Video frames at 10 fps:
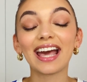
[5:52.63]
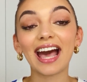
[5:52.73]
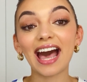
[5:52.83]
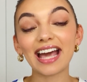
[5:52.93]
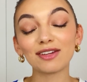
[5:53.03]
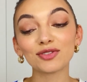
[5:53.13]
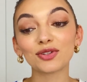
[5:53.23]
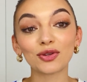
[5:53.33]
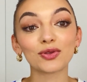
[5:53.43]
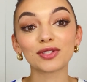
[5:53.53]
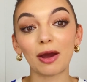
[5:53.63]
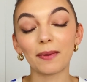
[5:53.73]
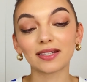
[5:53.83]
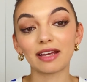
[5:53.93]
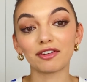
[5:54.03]
I used to go to
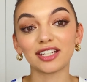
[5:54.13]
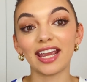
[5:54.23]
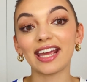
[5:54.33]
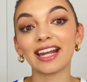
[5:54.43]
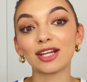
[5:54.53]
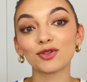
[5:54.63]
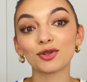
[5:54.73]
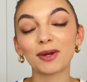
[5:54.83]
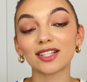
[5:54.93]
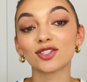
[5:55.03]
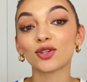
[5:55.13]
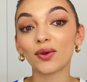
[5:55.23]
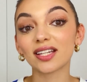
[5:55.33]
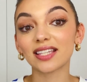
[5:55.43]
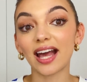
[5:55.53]
Starbucks every day and I used to get so
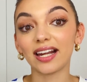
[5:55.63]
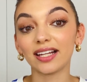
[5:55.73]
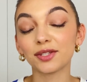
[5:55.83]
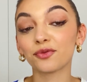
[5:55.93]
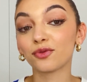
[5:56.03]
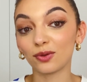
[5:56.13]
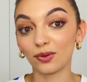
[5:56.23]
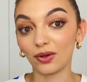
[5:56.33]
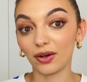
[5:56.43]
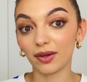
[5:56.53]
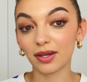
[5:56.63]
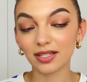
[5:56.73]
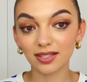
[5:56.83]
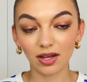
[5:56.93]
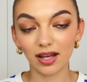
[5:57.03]
excited for
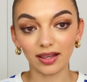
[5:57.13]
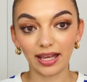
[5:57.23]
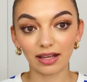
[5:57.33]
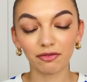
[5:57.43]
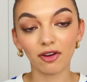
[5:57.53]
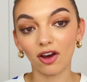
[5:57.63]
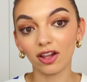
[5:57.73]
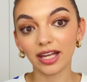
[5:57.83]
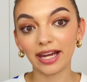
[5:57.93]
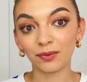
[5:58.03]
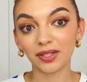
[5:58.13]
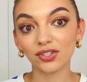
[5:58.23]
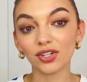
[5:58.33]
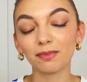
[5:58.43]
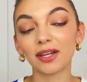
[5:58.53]
like fall and
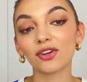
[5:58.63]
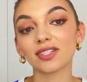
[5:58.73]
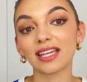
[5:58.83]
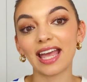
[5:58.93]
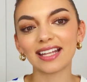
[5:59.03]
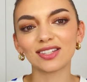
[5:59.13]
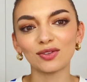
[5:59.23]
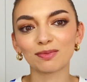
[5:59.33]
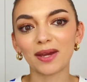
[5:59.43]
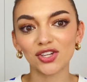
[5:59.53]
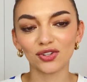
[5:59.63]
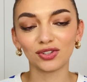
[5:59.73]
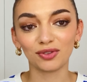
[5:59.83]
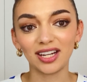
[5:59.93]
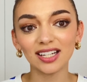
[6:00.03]
winter because they had those special
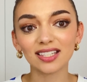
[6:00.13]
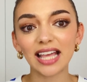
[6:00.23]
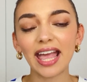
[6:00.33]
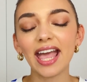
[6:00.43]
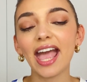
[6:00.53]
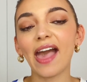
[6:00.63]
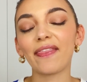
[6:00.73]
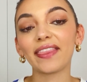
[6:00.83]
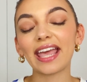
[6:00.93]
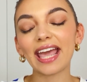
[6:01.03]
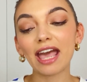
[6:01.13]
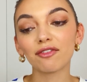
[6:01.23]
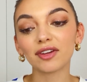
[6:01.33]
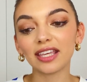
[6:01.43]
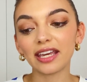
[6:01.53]
drinks. And
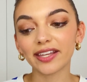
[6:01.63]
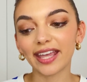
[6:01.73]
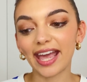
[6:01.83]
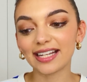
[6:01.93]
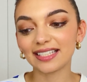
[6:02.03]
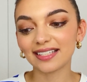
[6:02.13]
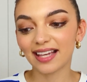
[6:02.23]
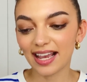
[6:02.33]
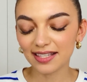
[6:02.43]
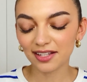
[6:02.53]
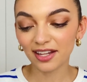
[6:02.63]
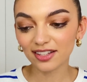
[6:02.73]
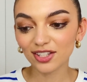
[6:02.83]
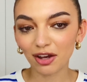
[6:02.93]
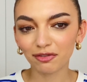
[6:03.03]
every year they had this
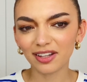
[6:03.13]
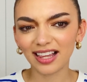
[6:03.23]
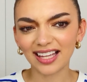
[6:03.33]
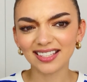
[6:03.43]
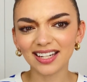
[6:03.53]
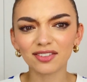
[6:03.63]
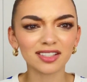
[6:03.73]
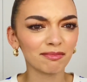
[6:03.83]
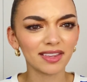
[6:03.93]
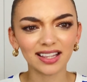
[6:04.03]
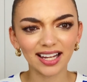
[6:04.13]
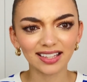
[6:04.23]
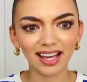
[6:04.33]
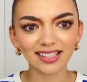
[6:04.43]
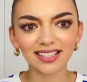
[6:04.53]
hazelnut toffee latte or something like
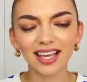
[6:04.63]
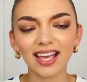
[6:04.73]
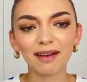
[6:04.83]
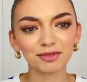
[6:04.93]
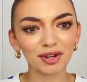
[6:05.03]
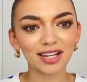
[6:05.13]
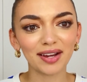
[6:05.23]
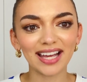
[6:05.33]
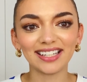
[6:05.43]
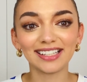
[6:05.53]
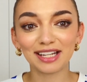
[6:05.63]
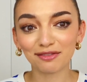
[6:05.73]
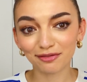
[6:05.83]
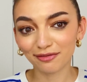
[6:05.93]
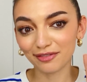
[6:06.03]
that. I'm trying to add it if
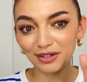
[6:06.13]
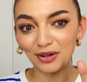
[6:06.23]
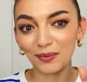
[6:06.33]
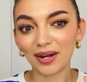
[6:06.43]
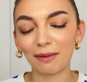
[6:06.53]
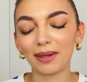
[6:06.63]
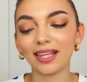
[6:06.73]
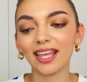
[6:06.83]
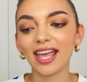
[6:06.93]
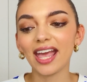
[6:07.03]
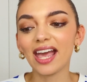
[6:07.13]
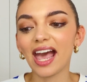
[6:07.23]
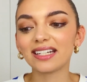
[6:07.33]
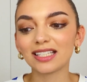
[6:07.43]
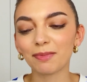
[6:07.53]
you know what I mean.
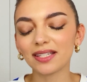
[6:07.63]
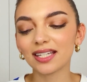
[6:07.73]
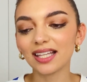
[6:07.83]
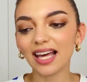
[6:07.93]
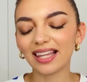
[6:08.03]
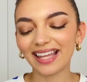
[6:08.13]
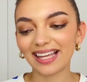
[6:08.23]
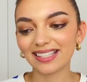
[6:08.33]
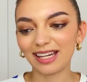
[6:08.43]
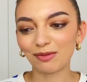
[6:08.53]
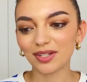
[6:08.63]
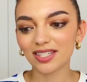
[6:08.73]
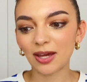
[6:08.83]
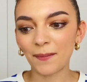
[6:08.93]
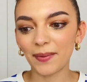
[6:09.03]
And it's basically a latte with
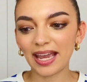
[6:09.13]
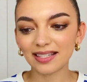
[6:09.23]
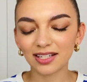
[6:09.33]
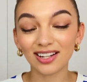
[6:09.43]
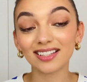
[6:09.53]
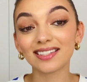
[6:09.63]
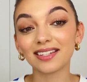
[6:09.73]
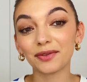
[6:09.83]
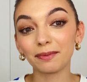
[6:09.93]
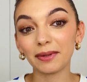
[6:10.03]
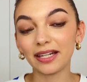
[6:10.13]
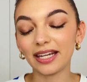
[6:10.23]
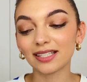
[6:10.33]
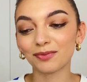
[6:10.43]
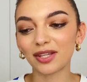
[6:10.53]
some hazelnut syrup in
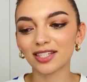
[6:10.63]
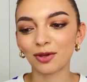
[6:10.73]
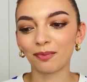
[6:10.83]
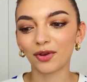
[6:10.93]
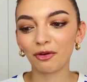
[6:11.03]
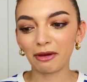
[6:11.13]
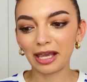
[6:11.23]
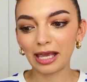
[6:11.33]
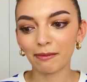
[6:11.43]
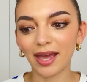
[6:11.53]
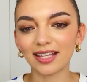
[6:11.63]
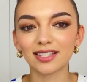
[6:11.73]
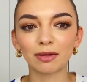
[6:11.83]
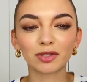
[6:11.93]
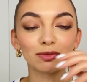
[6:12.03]
it, with some cream and
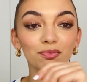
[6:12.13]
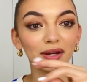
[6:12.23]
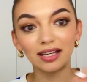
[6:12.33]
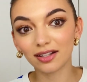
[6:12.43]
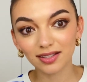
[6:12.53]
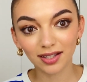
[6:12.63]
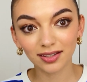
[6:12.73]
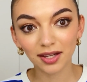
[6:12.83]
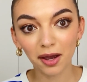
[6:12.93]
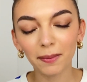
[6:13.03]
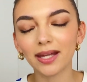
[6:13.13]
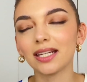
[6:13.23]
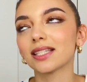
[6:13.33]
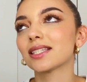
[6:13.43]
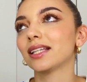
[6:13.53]
some sprinkles on top, and
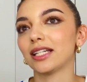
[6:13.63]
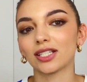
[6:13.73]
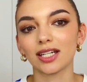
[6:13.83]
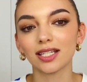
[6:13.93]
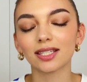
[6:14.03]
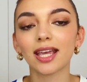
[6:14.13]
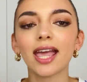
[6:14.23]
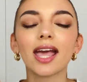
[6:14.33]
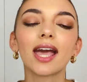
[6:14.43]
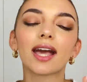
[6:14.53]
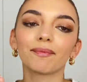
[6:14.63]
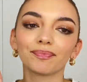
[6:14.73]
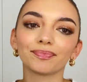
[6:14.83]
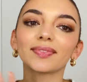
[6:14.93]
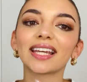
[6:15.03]
it's delicious.
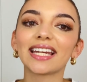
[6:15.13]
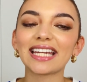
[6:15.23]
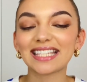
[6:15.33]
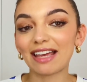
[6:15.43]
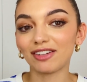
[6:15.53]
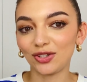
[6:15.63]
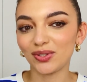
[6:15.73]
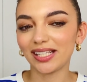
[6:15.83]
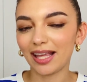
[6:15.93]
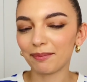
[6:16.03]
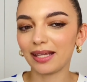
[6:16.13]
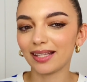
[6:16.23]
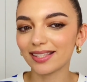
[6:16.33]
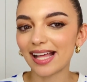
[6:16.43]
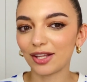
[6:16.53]
It's heavy duty, let
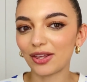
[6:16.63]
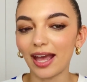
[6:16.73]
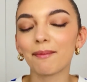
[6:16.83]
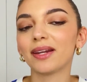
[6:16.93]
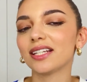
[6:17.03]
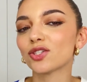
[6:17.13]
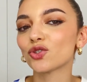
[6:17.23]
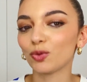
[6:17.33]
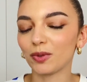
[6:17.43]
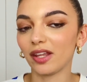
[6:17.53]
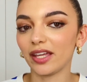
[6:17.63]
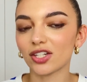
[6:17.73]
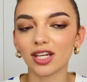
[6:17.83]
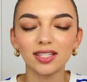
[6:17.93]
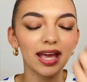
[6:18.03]
me tell you that, but it's super
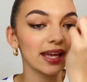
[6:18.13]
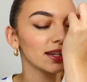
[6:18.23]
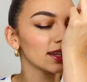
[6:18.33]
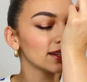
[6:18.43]
delicious. And